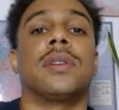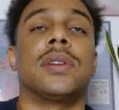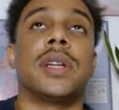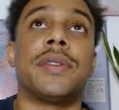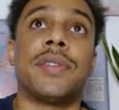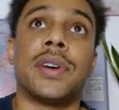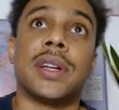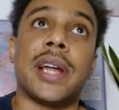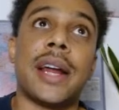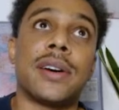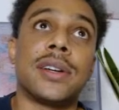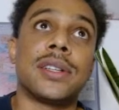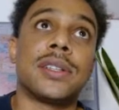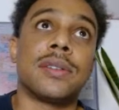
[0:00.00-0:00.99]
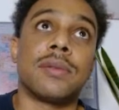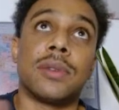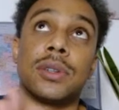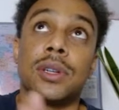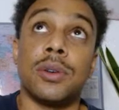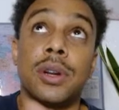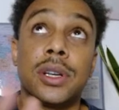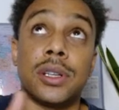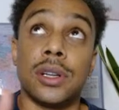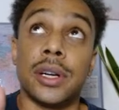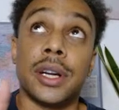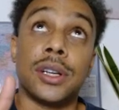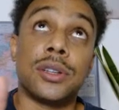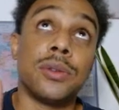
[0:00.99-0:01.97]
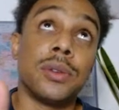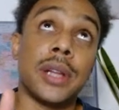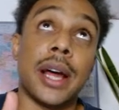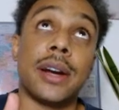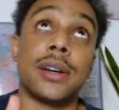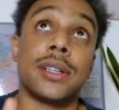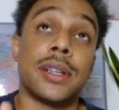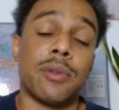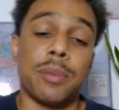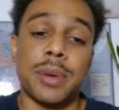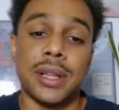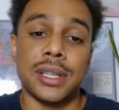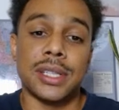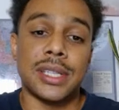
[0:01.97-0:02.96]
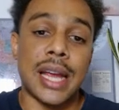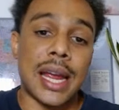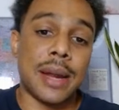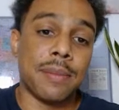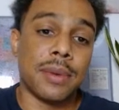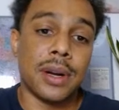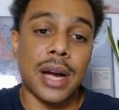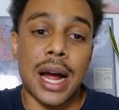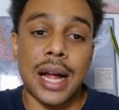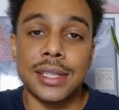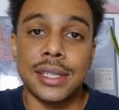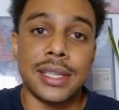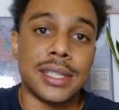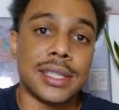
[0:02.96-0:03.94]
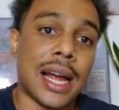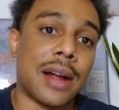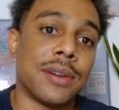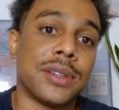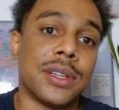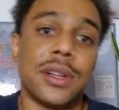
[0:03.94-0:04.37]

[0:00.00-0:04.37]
different letters, you could look at 2 letters that will be the same consonant sounds,